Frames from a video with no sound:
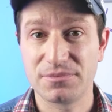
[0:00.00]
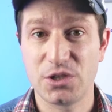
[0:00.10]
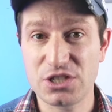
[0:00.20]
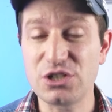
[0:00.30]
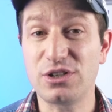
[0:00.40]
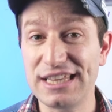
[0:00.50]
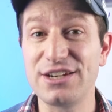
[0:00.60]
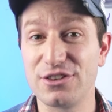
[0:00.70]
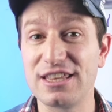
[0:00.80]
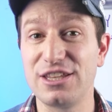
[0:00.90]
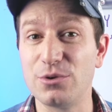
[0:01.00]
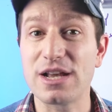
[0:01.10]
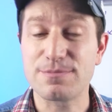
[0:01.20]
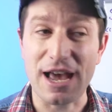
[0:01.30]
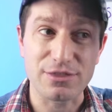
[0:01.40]
They're still cleaner than the
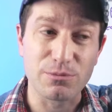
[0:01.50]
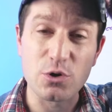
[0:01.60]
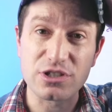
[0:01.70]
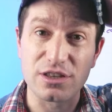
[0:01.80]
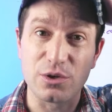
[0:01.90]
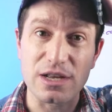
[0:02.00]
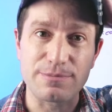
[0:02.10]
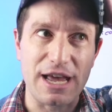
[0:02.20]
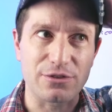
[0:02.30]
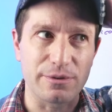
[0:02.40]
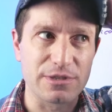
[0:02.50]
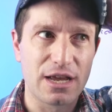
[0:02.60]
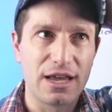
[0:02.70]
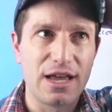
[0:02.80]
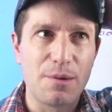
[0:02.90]
US most of the US bathrooms,
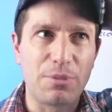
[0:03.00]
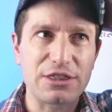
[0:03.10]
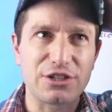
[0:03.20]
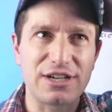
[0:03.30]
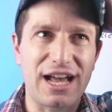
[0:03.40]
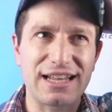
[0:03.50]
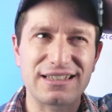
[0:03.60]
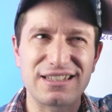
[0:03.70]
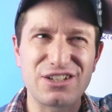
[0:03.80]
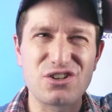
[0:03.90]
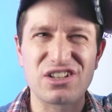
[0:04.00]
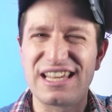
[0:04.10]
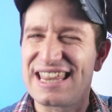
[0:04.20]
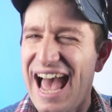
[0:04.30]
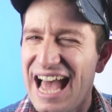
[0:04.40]
but they're not
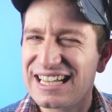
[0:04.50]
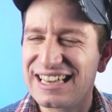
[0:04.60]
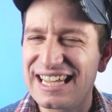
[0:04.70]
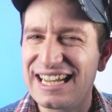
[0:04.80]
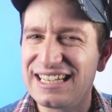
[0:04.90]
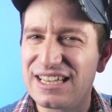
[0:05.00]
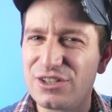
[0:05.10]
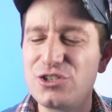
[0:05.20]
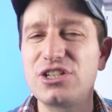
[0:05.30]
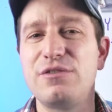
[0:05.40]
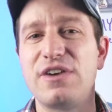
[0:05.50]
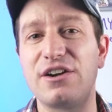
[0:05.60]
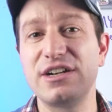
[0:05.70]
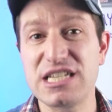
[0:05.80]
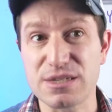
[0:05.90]
usually that clean. They're usually
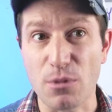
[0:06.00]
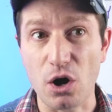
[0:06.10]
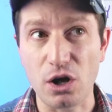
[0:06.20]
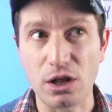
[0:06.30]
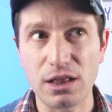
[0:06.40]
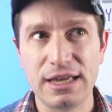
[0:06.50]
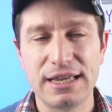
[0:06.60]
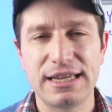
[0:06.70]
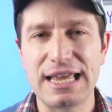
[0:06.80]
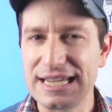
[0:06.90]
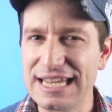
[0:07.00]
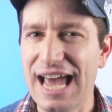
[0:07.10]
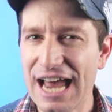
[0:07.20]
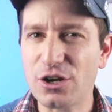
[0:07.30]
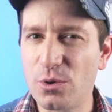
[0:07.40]
very small and
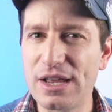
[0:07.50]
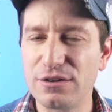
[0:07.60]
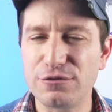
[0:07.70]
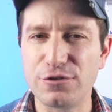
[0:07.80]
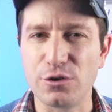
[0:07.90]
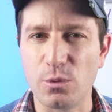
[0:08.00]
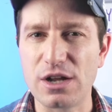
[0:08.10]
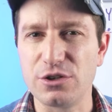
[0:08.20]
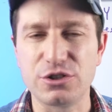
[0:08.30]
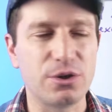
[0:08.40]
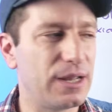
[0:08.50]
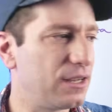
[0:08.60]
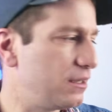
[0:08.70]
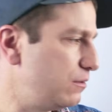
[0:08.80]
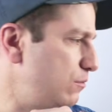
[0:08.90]
inadequate for what you're doing.